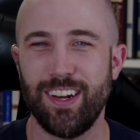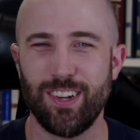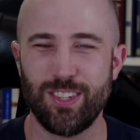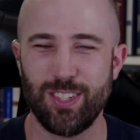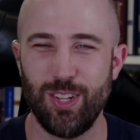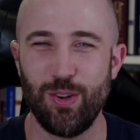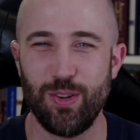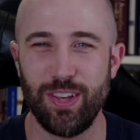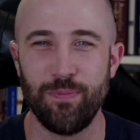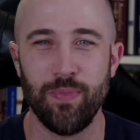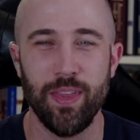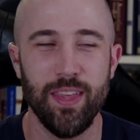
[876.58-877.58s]
our
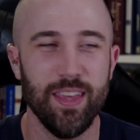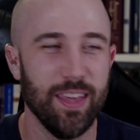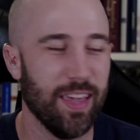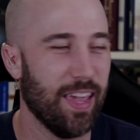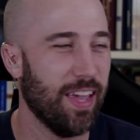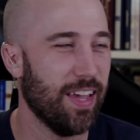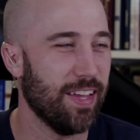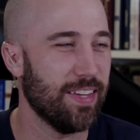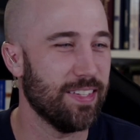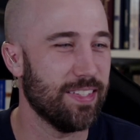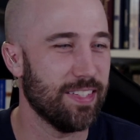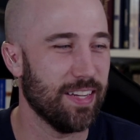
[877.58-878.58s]
slogan,
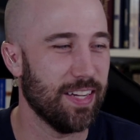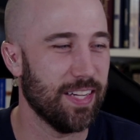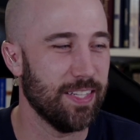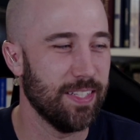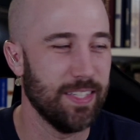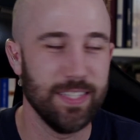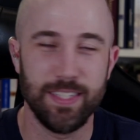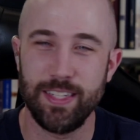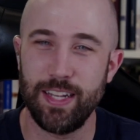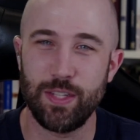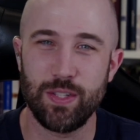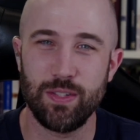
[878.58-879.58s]
and
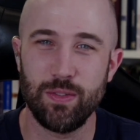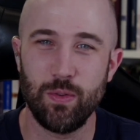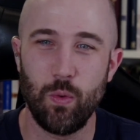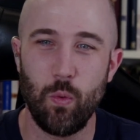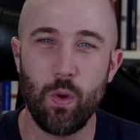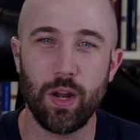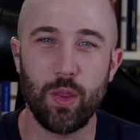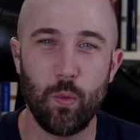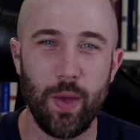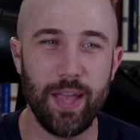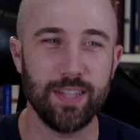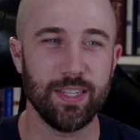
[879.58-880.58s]
it's one of the
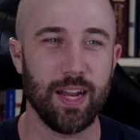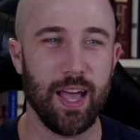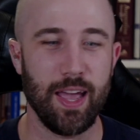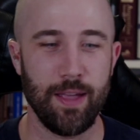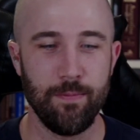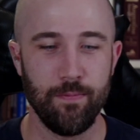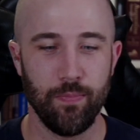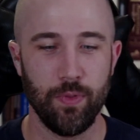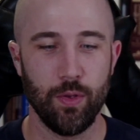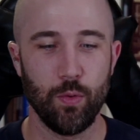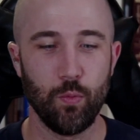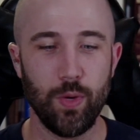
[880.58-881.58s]
ways that I
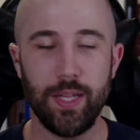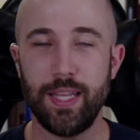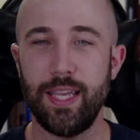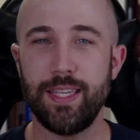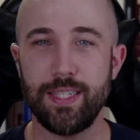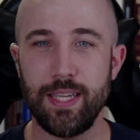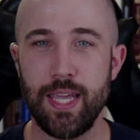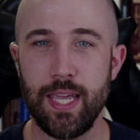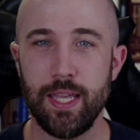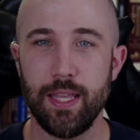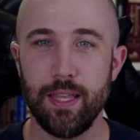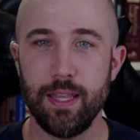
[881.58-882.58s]
really
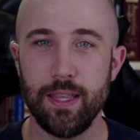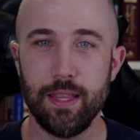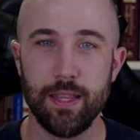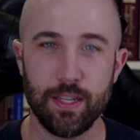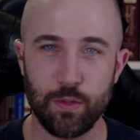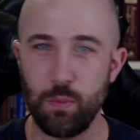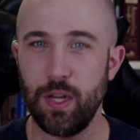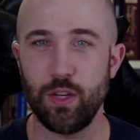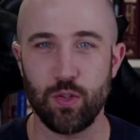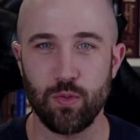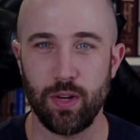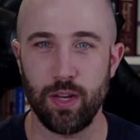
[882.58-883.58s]
see this
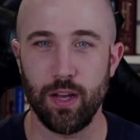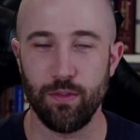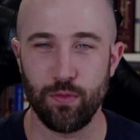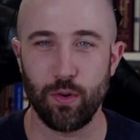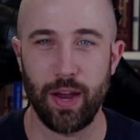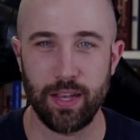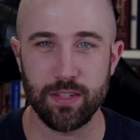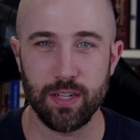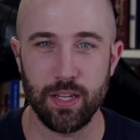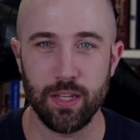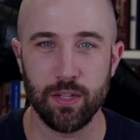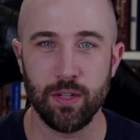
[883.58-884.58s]
ministry of
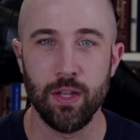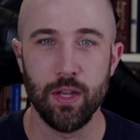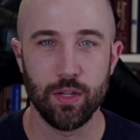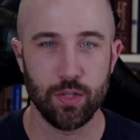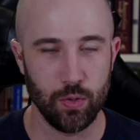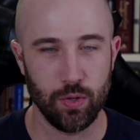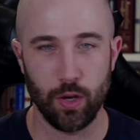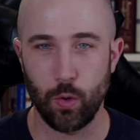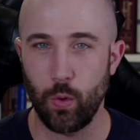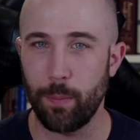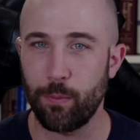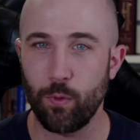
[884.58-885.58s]
Veracity Hill, to
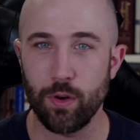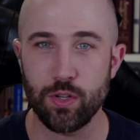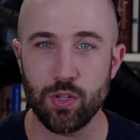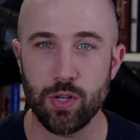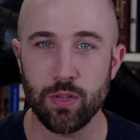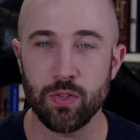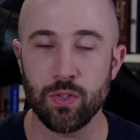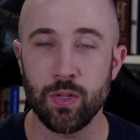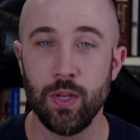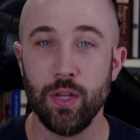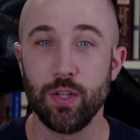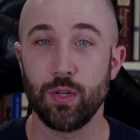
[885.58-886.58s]
equip Christians
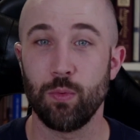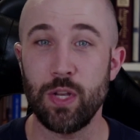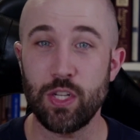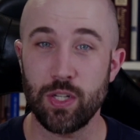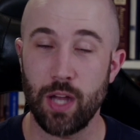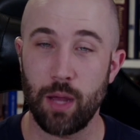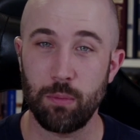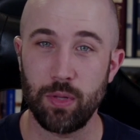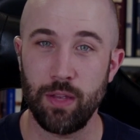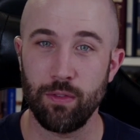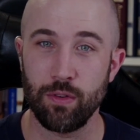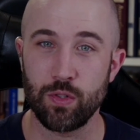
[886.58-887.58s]
to reach
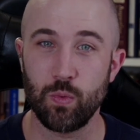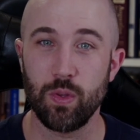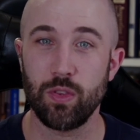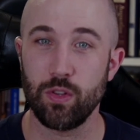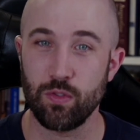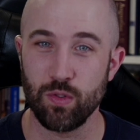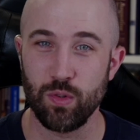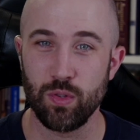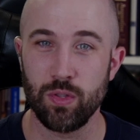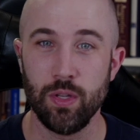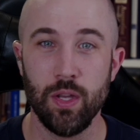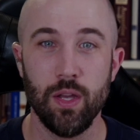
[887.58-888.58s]
non-believers with the truth.